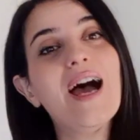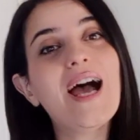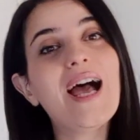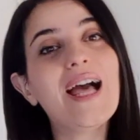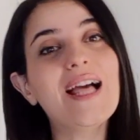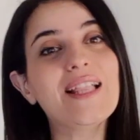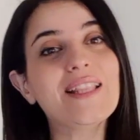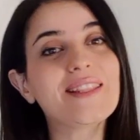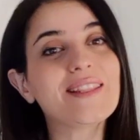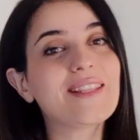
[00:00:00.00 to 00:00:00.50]

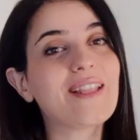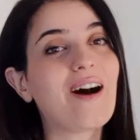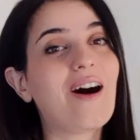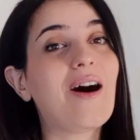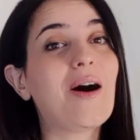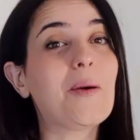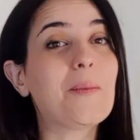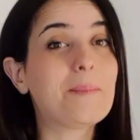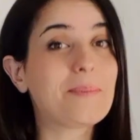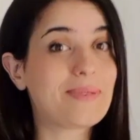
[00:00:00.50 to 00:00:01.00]
And
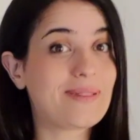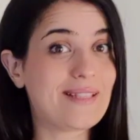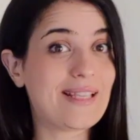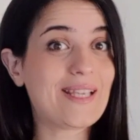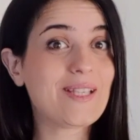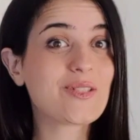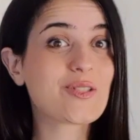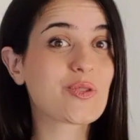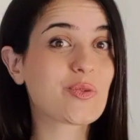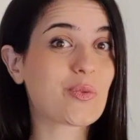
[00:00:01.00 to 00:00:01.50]
the
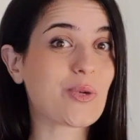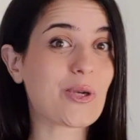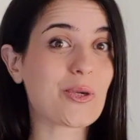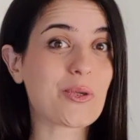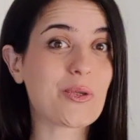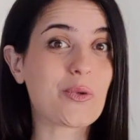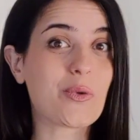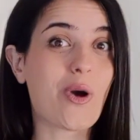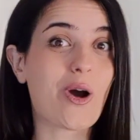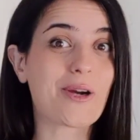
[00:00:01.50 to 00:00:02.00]
place where
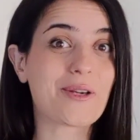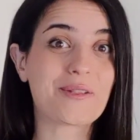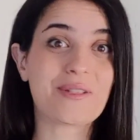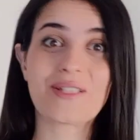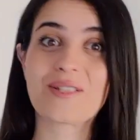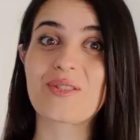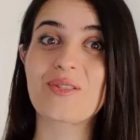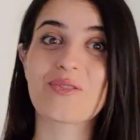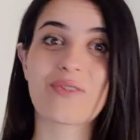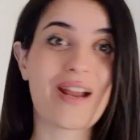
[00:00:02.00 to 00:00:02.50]
you are
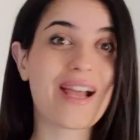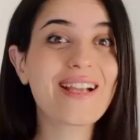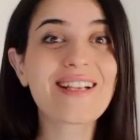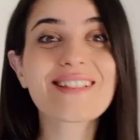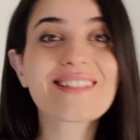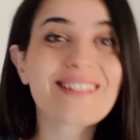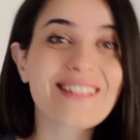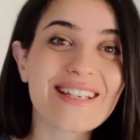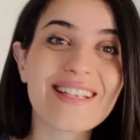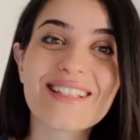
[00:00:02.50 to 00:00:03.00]

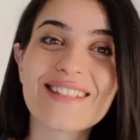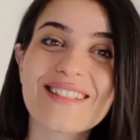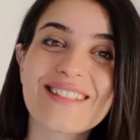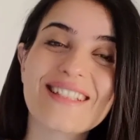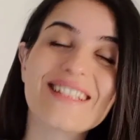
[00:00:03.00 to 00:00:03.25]
distracted,